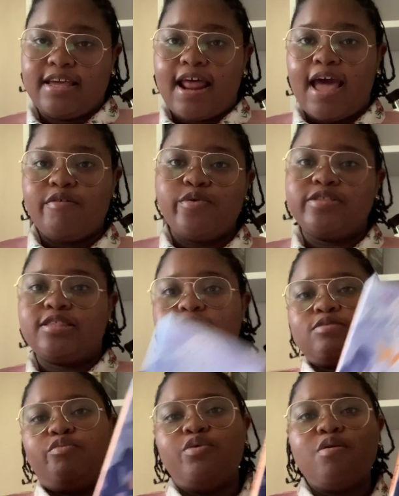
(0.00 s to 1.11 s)
and it was
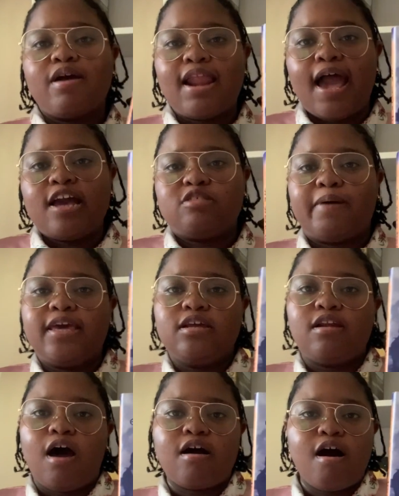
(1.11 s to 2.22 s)
We Were Lies by E.
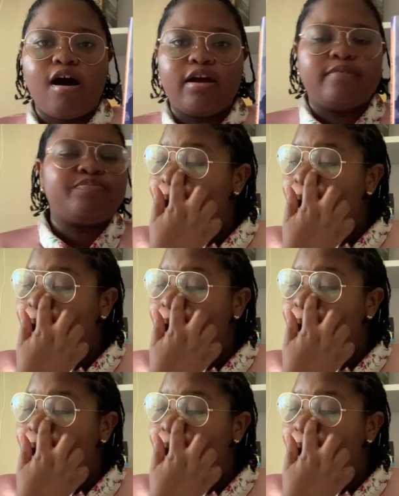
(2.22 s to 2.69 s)
Lockhart.